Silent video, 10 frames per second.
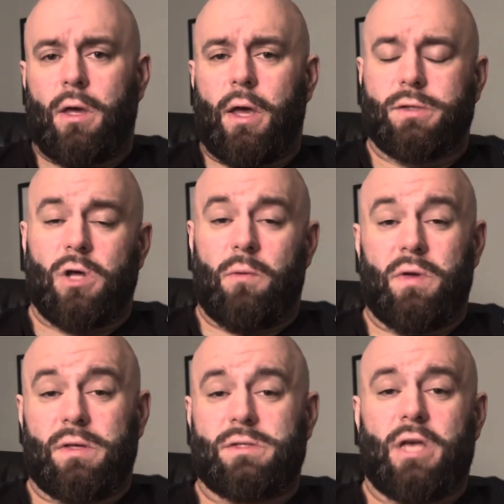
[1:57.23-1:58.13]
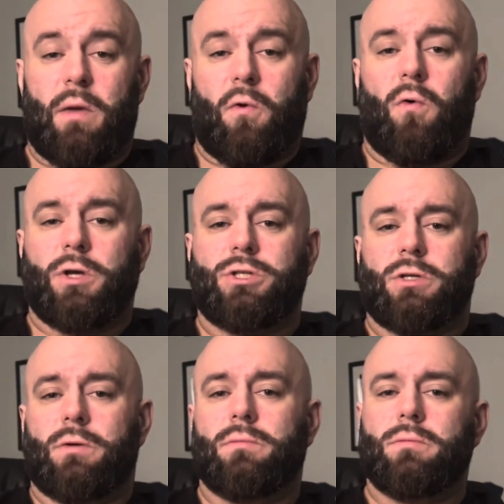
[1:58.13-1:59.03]
It's going to be the same
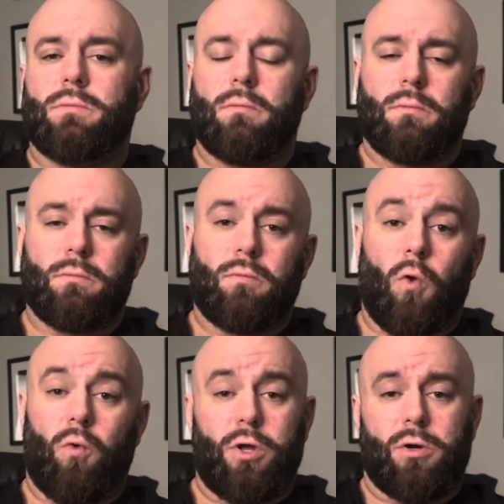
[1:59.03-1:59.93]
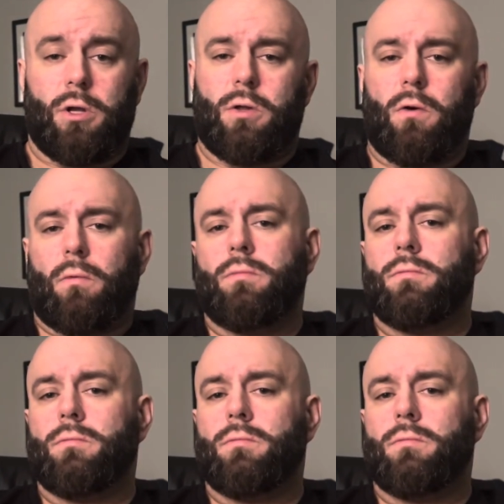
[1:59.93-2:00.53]
question. What are you going to do?